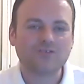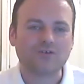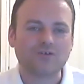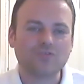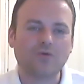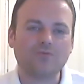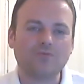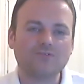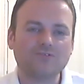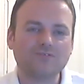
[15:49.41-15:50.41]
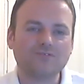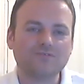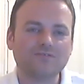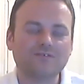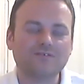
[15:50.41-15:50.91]
that was a proud
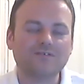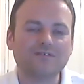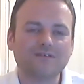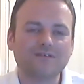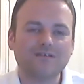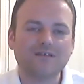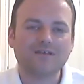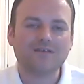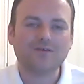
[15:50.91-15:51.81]
moment as well.